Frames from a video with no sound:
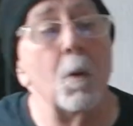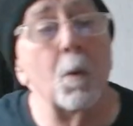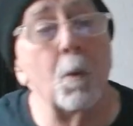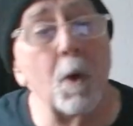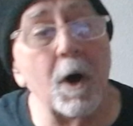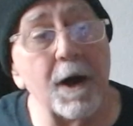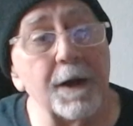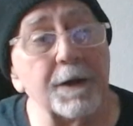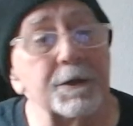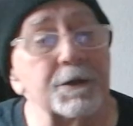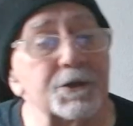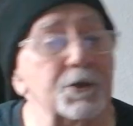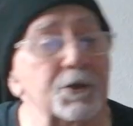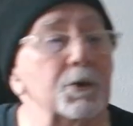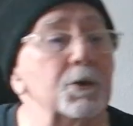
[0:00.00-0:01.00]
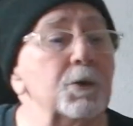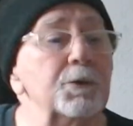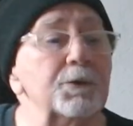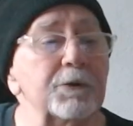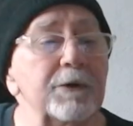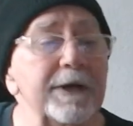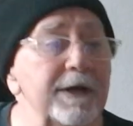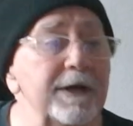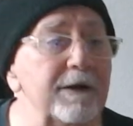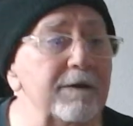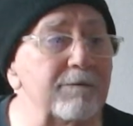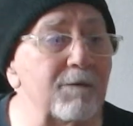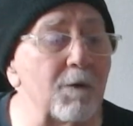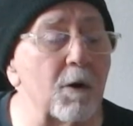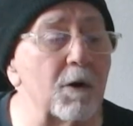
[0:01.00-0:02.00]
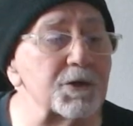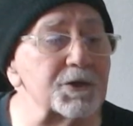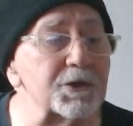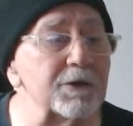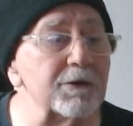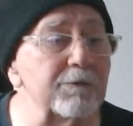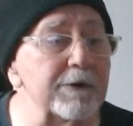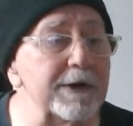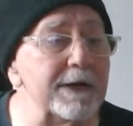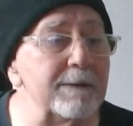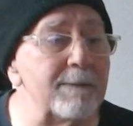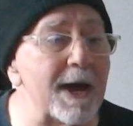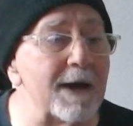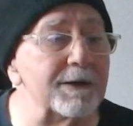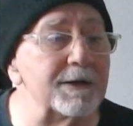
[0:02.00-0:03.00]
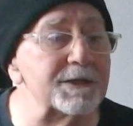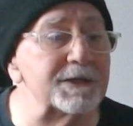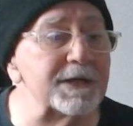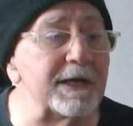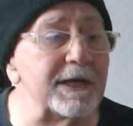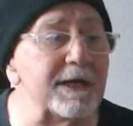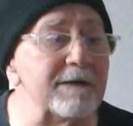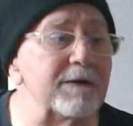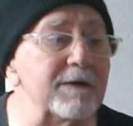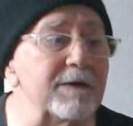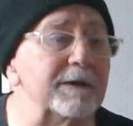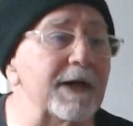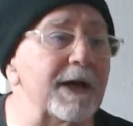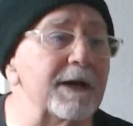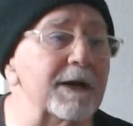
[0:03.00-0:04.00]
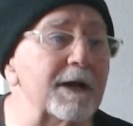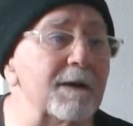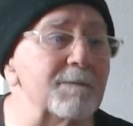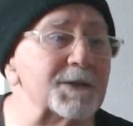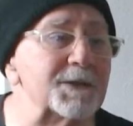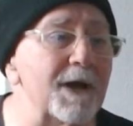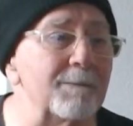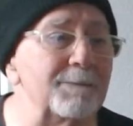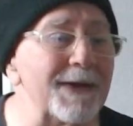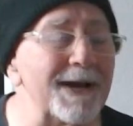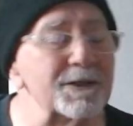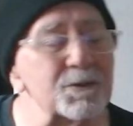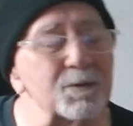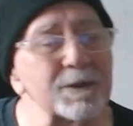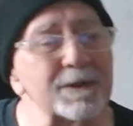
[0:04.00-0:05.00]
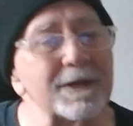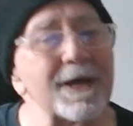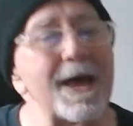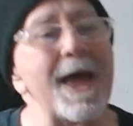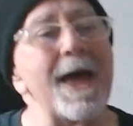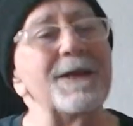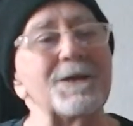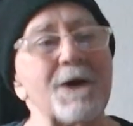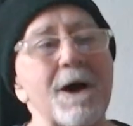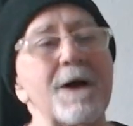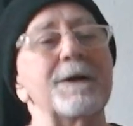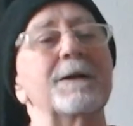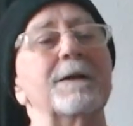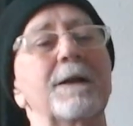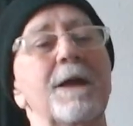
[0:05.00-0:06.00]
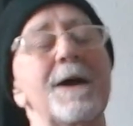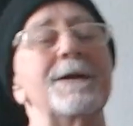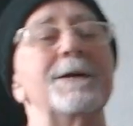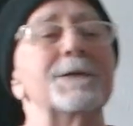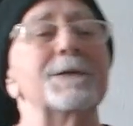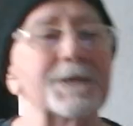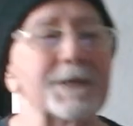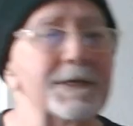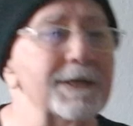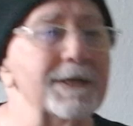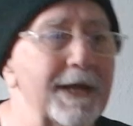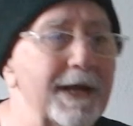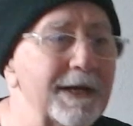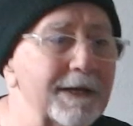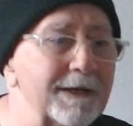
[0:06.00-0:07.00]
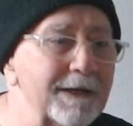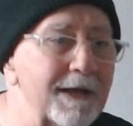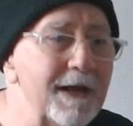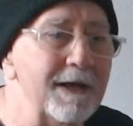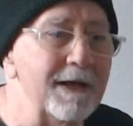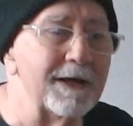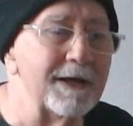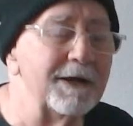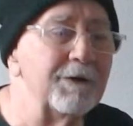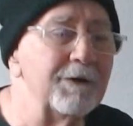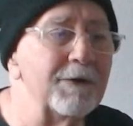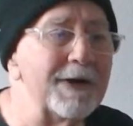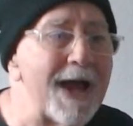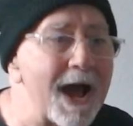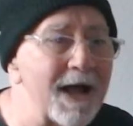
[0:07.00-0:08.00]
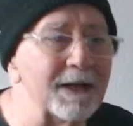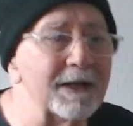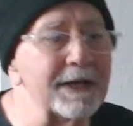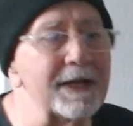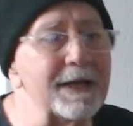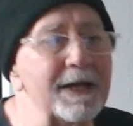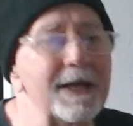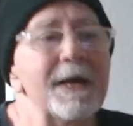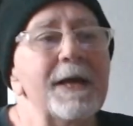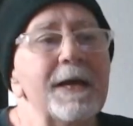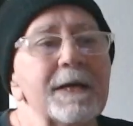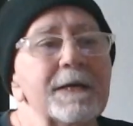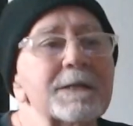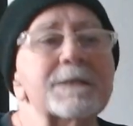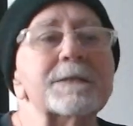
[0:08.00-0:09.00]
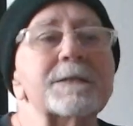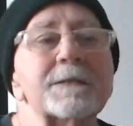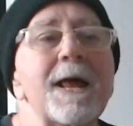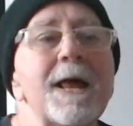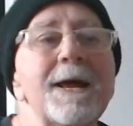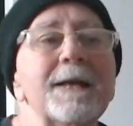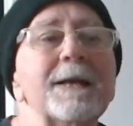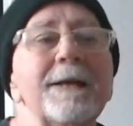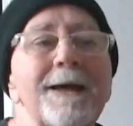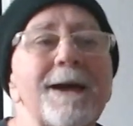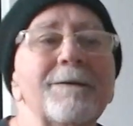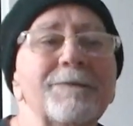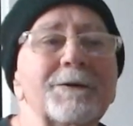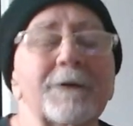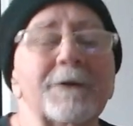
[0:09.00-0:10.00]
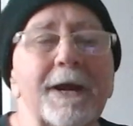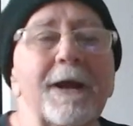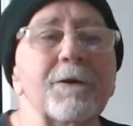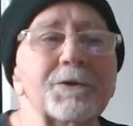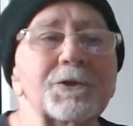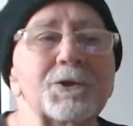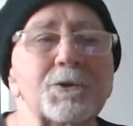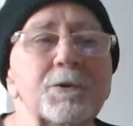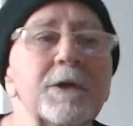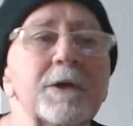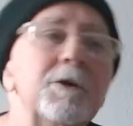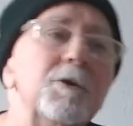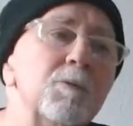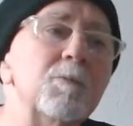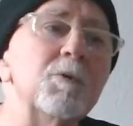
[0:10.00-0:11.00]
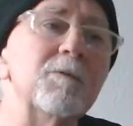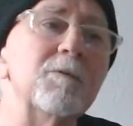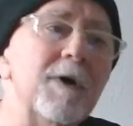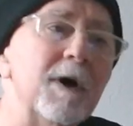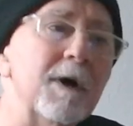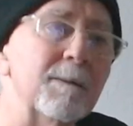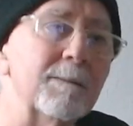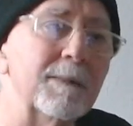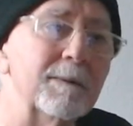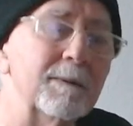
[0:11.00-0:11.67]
1, 2, 3, 4. So the rebound is even, then it comes up. That's what the dotted line is indicating. That in reality, it's slightly after count 2 that you move up.